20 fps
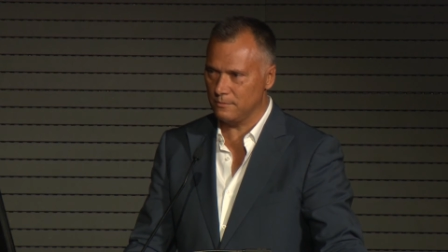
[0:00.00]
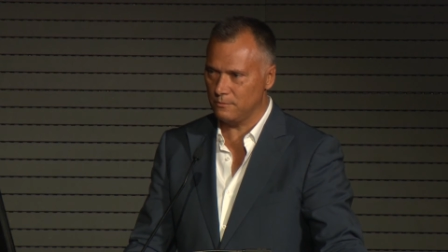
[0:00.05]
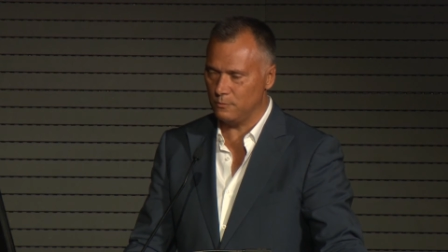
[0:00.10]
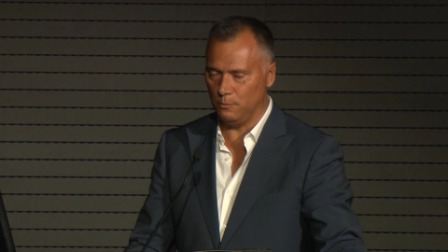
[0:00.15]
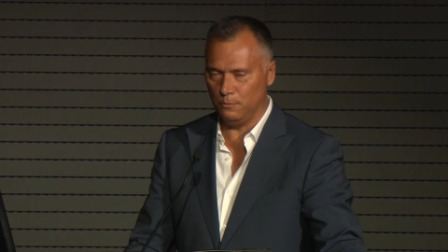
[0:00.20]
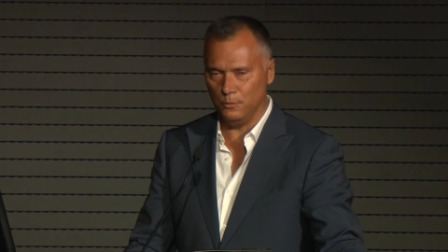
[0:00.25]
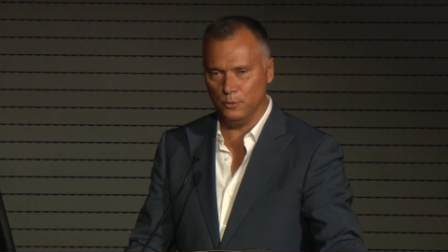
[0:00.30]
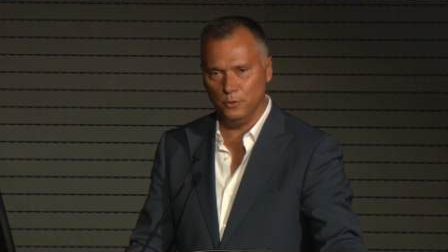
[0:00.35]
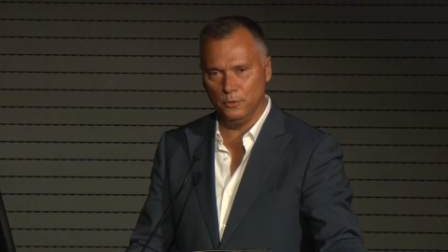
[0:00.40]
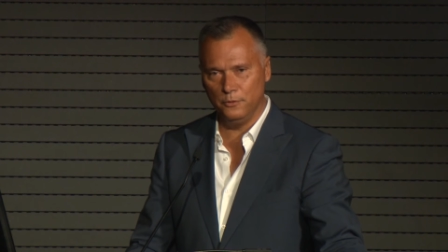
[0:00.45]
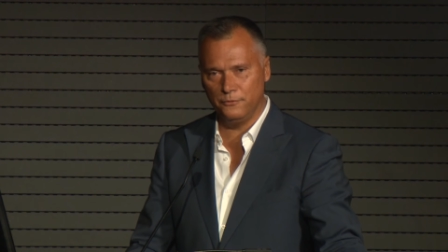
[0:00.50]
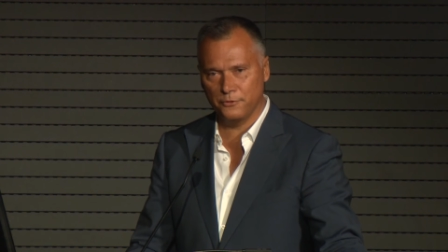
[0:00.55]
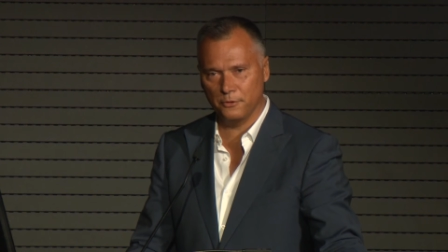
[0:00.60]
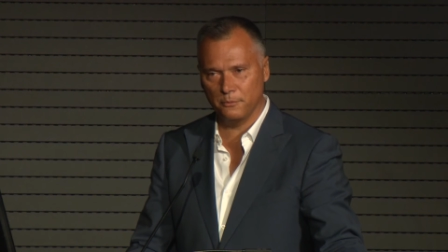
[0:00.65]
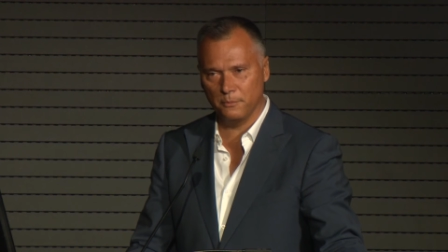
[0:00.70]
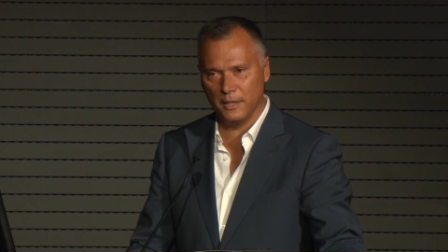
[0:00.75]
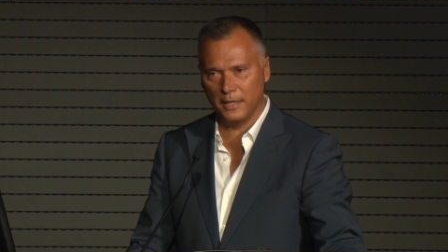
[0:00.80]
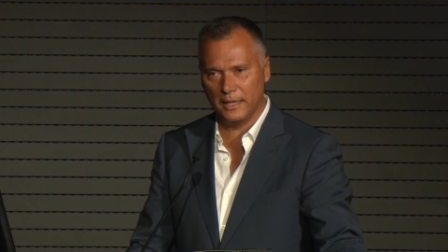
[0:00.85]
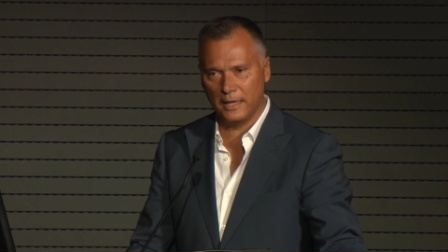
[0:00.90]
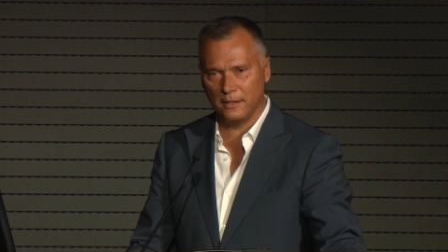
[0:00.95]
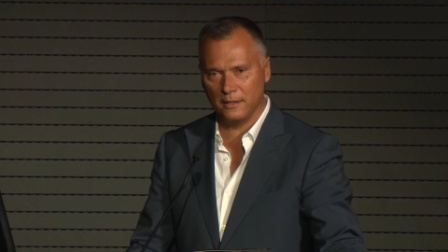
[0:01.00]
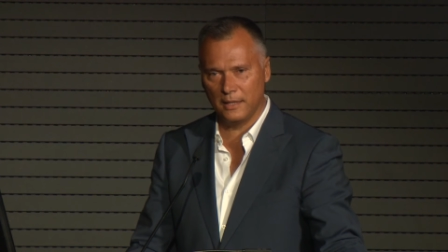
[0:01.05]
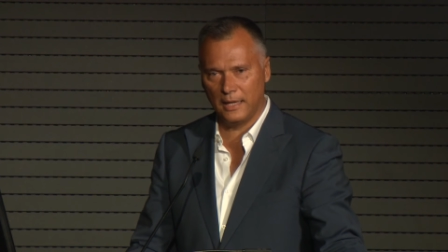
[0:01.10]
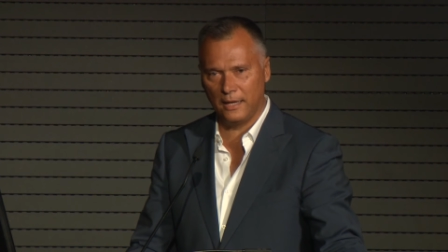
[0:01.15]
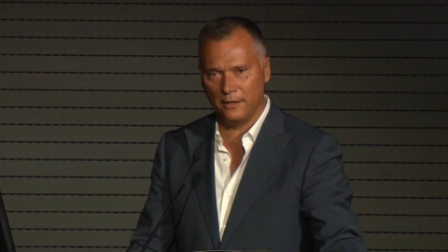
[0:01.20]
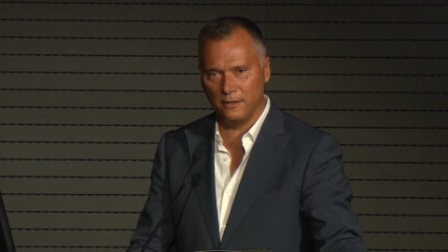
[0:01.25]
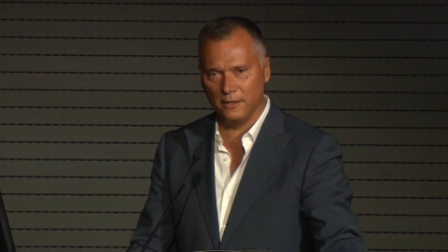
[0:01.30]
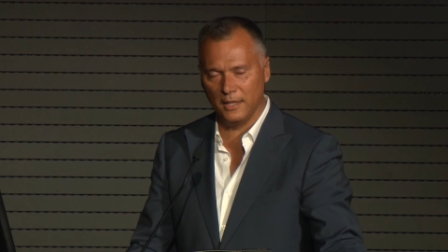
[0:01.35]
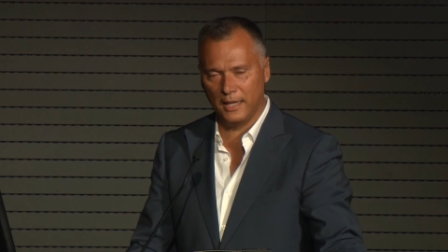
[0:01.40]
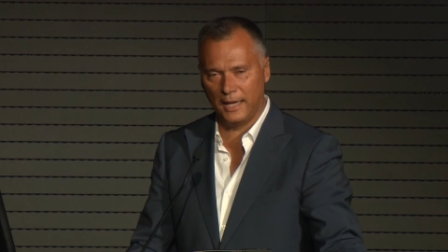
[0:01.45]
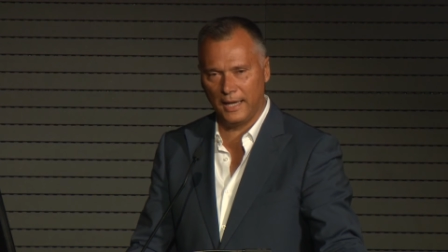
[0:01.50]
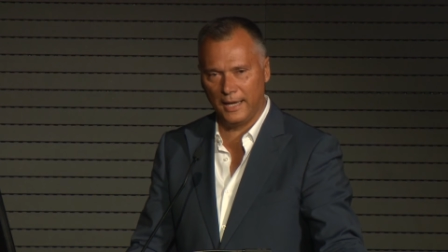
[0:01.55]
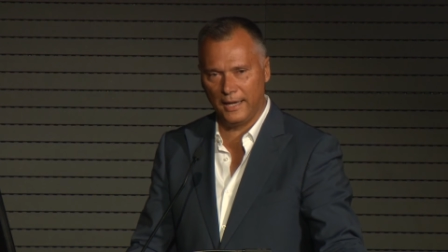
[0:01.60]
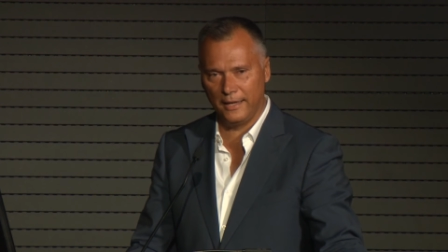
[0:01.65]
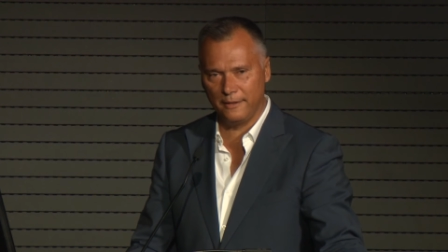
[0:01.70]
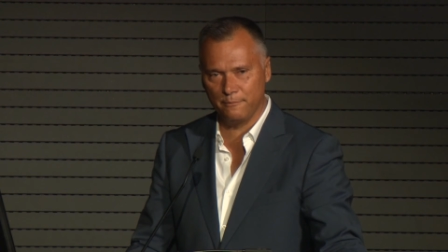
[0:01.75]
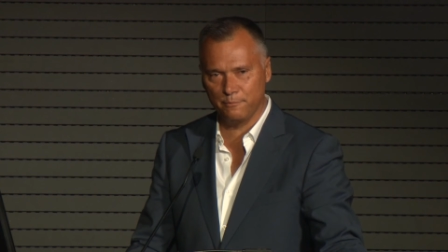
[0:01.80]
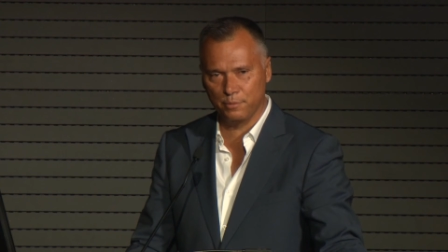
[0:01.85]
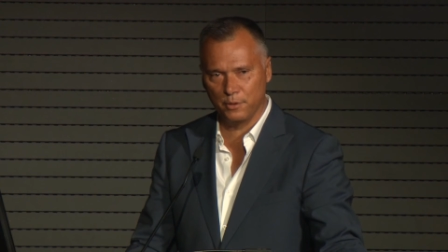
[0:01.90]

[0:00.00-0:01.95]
removed from our, our land,